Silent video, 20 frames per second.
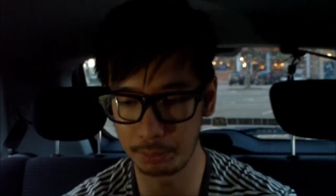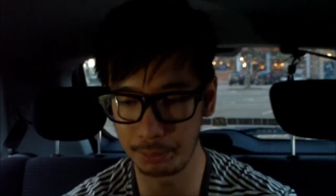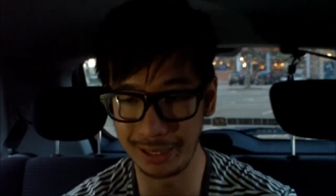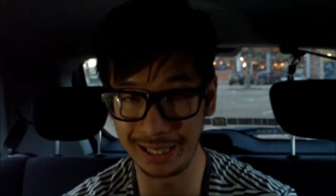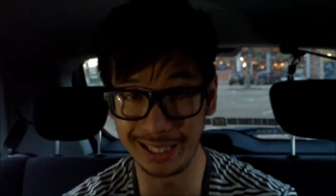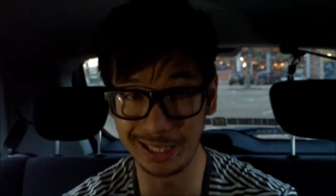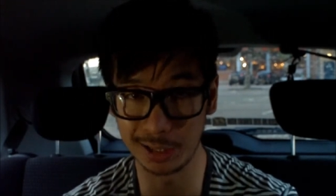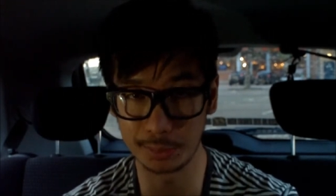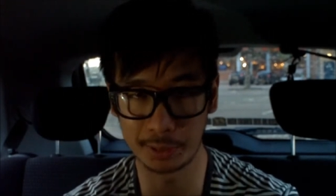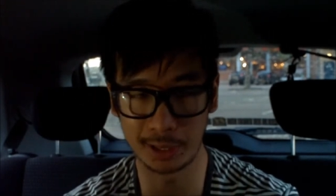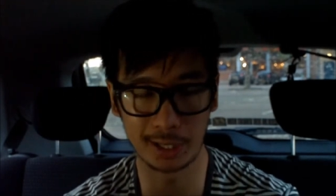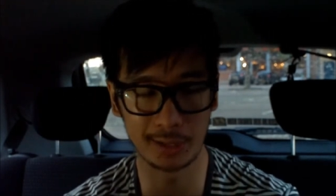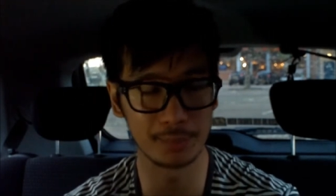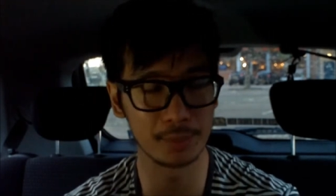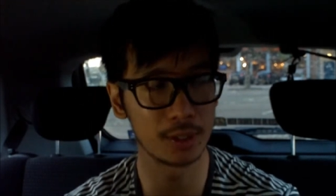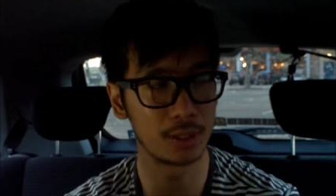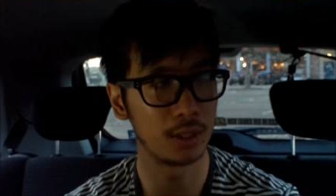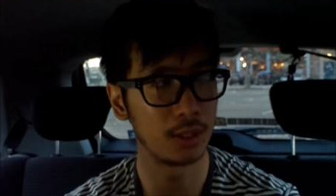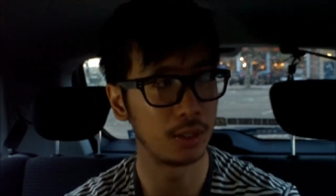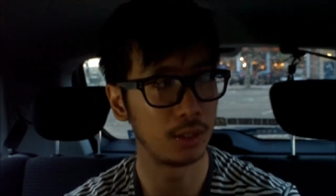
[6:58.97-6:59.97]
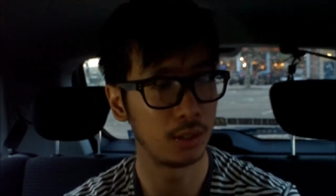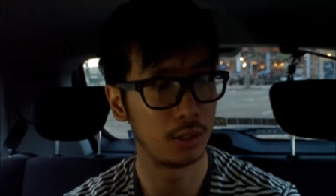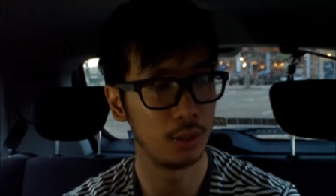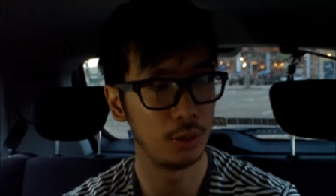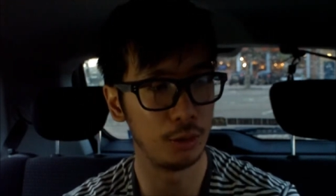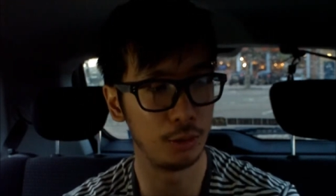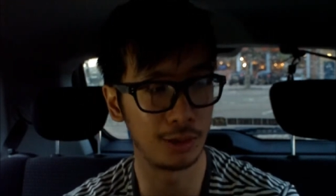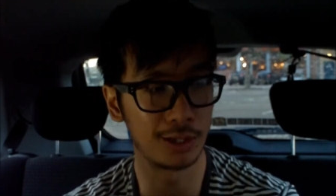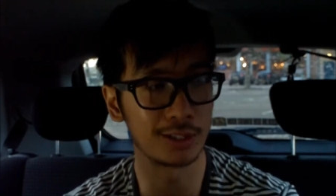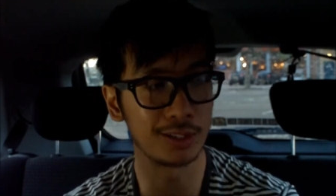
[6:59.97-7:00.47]
billions perhaps,
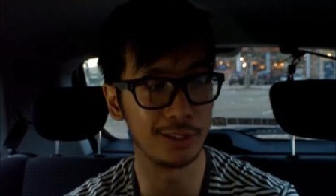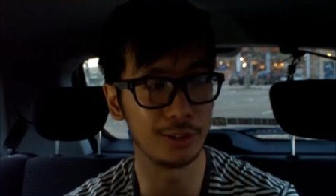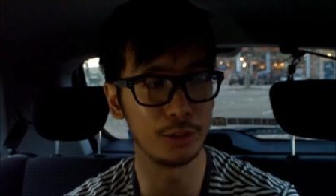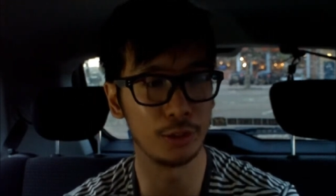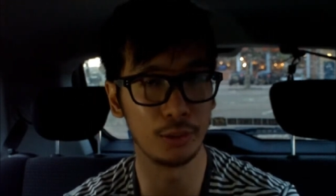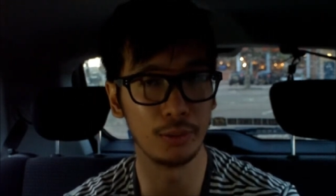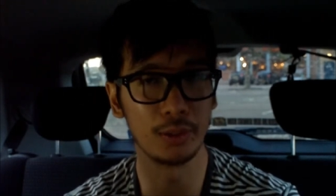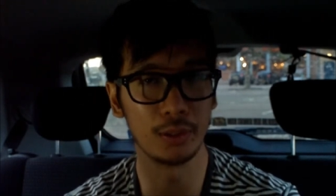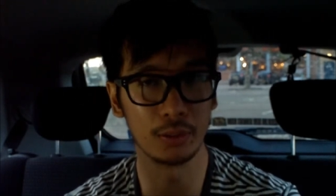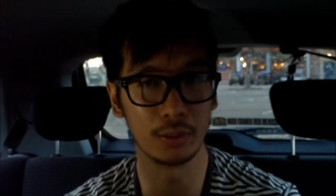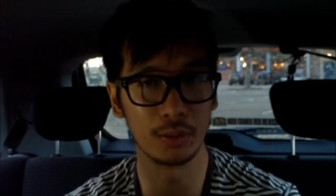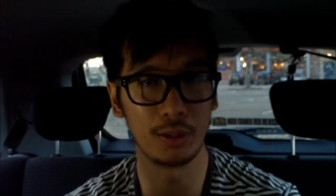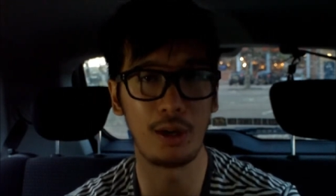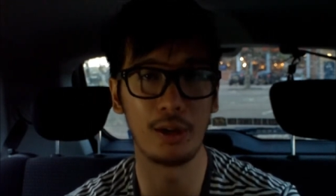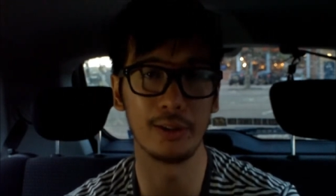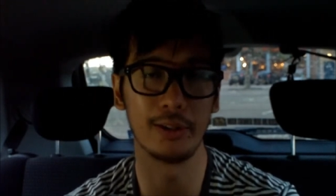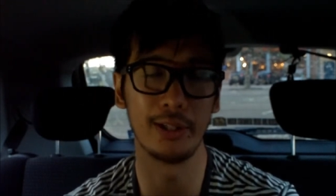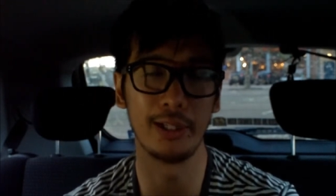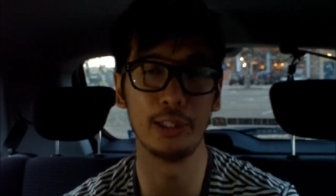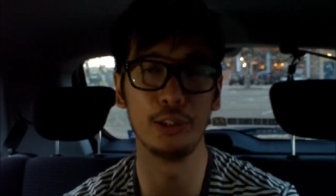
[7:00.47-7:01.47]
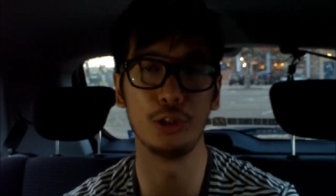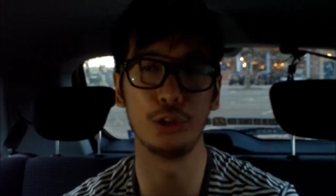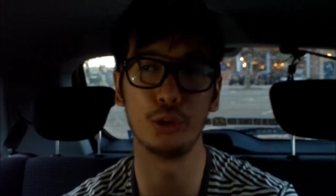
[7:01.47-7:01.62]
who are actually doing art that they